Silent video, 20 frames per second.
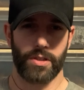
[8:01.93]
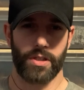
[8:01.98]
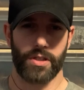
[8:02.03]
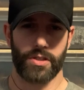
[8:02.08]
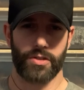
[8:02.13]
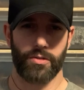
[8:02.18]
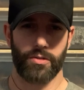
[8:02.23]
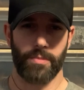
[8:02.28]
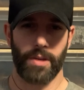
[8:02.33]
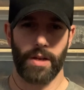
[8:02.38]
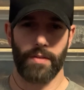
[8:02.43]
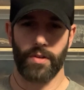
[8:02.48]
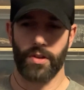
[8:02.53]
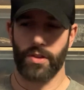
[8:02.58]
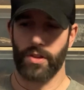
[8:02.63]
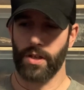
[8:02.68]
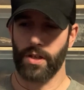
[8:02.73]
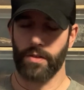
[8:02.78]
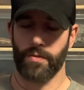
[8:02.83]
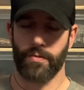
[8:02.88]
this, from
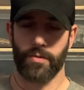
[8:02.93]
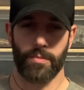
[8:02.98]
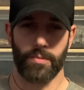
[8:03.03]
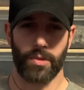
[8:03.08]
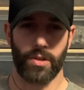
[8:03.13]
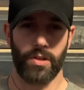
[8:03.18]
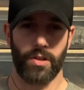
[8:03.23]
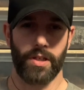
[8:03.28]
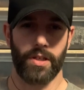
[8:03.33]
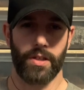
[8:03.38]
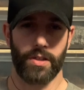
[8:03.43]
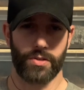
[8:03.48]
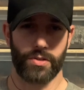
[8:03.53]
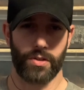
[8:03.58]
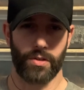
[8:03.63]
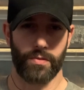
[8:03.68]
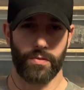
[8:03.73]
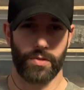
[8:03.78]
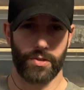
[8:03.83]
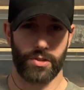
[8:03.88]
everything from cleaning
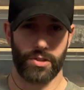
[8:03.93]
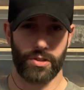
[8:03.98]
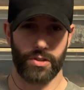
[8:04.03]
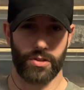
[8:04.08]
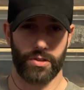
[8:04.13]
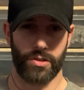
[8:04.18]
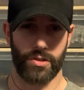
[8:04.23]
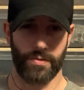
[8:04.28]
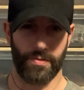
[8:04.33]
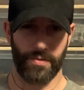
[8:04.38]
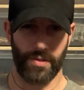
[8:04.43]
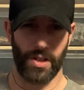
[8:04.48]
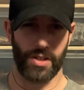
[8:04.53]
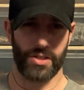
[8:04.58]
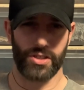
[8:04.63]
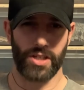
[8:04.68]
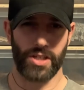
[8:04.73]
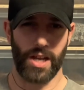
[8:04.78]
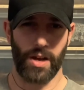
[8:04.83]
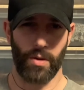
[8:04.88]
surfaces to
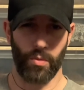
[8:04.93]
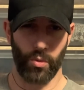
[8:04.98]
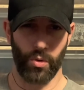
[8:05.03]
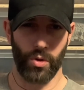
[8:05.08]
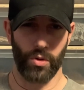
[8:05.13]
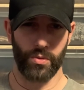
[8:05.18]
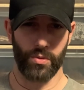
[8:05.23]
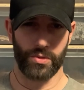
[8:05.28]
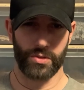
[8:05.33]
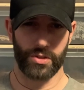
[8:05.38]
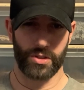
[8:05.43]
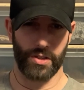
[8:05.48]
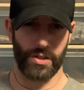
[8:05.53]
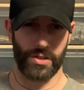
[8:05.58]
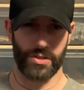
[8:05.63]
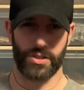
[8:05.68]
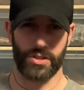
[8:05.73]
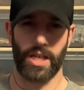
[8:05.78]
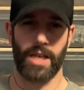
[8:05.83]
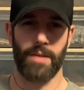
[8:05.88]
flushing out wounds, and the
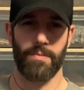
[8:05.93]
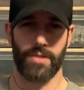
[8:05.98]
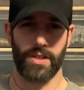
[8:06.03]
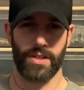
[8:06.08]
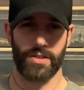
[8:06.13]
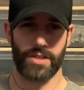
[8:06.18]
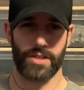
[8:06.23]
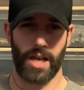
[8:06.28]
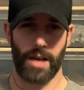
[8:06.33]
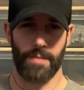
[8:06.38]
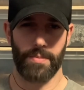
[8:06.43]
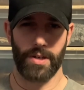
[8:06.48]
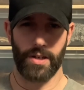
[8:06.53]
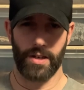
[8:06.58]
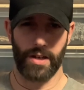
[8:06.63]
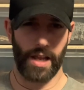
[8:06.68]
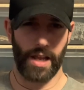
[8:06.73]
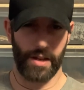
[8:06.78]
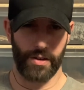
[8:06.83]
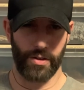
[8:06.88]
same things
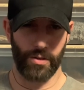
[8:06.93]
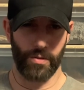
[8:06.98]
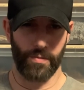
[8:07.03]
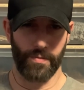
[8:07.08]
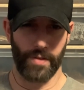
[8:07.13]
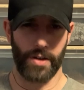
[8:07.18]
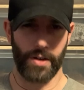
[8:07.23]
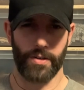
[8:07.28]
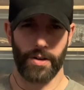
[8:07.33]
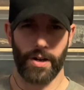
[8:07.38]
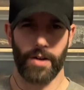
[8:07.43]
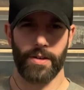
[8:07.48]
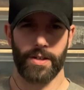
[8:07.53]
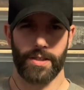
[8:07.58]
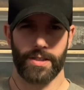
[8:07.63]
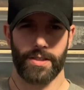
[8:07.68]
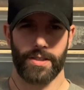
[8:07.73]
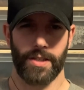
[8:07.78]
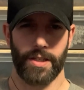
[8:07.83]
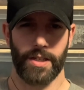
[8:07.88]
happening at your
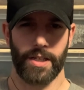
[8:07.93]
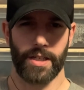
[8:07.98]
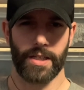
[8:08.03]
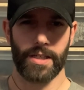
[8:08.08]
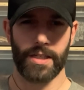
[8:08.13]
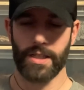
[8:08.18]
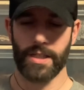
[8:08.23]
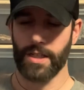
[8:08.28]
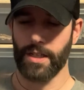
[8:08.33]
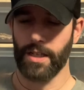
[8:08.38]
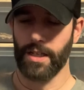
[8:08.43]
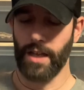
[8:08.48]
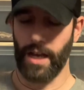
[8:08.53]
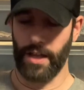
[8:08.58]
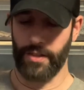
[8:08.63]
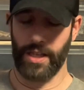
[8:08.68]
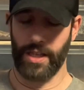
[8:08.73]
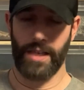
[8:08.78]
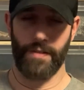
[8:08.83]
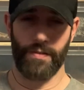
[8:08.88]
veterinarian clinic, I
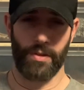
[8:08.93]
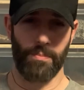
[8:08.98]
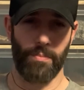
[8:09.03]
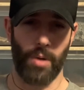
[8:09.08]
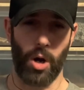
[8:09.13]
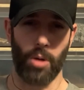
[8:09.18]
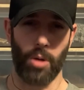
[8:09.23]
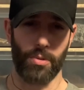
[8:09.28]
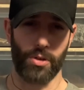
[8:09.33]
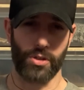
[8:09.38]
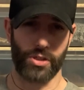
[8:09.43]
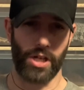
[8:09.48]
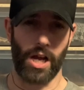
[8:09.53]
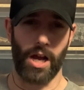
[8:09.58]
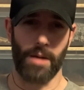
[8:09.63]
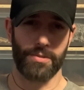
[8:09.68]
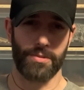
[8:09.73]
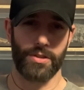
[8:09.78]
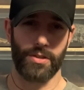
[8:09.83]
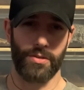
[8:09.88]
think even barber
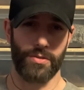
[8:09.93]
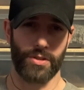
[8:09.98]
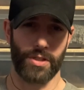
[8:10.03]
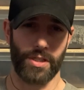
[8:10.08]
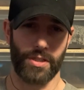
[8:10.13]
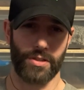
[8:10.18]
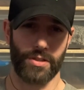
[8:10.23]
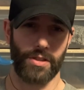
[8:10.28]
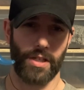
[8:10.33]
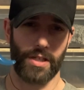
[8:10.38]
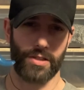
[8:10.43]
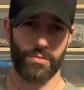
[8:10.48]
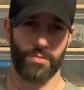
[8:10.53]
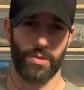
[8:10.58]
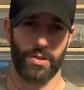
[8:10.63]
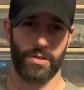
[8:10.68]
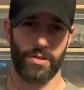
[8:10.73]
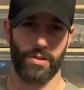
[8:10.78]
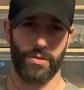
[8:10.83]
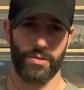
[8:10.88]
shops use this. That's
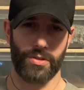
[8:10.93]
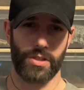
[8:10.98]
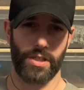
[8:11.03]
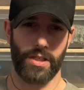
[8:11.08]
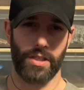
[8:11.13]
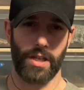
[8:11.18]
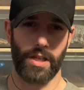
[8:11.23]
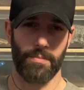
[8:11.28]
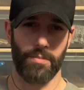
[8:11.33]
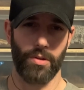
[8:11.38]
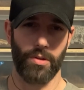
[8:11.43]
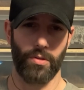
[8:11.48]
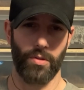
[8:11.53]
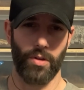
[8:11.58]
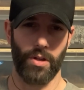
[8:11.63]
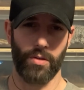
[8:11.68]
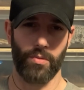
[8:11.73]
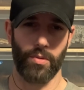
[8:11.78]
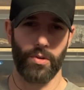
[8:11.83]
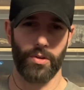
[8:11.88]
what you see, that blue
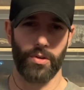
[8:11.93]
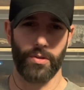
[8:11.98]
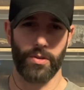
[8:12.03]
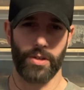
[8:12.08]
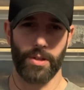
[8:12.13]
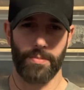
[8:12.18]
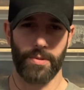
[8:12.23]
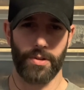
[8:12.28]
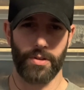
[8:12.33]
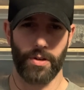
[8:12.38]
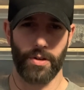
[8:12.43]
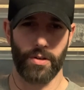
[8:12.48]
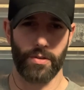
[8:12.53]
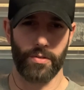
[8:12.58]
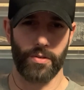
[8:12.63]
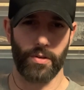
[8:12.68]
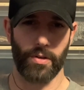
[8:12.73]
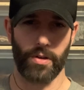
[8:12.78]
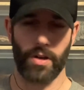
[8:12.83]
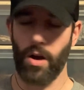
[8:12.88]
liquid they're dipping their
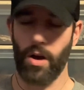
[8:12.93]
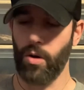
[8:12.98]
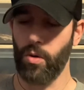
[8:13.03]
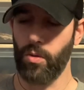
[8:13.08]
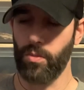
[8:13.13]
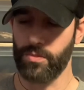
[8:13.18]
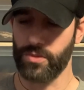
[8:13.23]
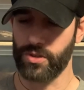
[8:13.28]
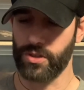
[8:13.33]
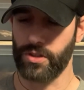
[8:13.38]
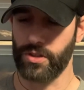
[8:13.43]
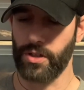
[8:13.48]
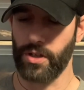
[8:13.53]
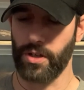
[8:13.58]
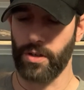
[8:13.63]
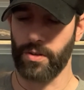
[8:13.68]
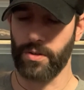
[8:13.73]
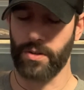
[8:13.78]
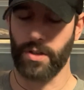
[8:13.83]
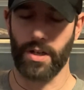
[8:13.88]
combs and
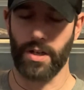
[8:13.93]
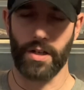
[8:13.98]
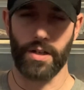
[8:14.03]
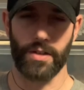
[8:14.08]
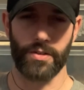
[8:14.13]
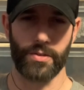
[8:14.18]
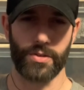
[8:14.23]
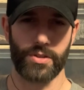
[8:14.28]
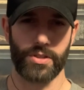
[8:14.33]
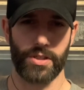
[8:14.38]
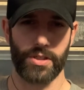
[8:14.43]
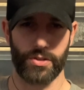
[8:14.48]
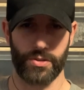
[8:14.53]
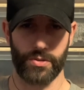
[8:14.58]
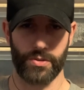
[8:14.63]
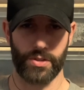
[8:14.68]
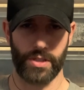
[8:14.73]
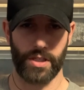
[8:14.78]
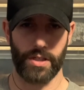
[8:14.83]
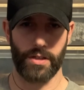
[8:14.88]
their
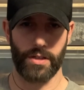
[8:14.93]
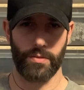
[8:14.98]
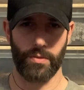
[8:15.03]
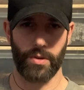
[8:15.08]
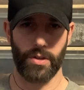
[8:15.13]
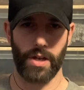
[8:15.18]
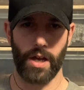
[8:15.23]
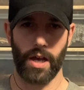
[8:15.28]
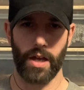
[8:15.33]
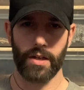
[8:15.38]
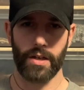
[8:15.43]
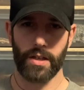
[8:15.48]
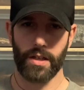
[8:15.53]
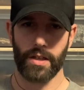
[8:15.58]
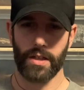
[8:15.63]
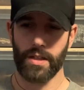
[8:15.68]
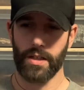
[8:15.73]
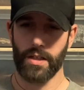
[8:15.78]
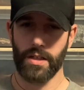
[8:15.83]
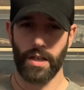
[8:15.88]
scissors in and whatnot.
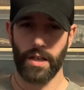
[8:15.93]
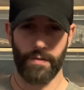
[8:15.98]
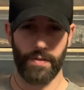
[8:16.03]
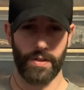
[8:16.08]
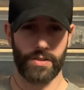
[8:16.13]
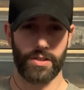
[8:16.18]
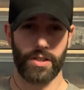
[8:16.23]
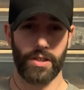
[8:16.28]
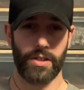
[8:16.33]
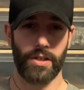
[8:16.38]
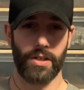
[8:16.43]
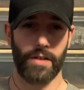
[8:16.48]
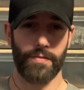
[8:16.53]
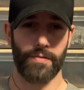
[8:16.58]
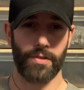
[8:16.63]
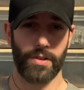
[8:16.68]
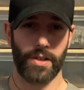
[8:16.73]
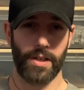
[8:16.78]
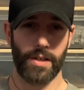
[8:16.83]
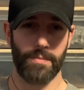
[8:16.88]
If it's good enough
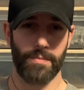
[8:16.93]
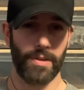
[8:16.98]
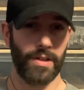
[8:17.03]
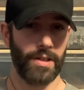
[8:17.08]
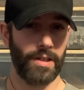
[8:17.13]
for them,